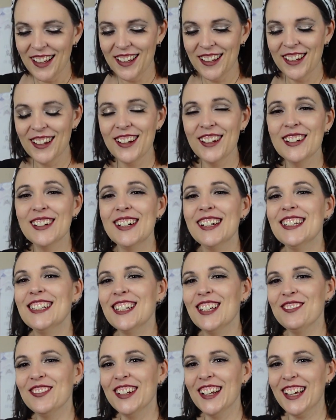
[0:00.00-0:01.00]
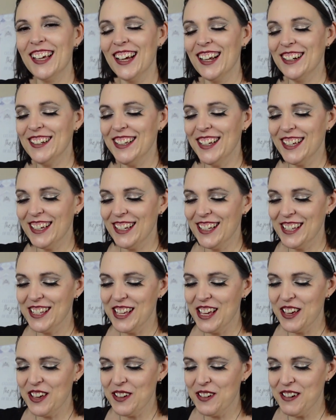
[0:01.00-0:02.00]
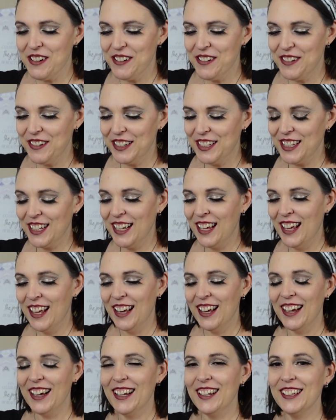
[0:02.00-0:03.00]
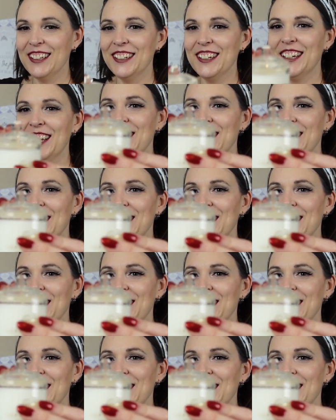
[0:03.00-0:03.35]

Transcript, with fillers: Oh, it's even a candle I can use. And look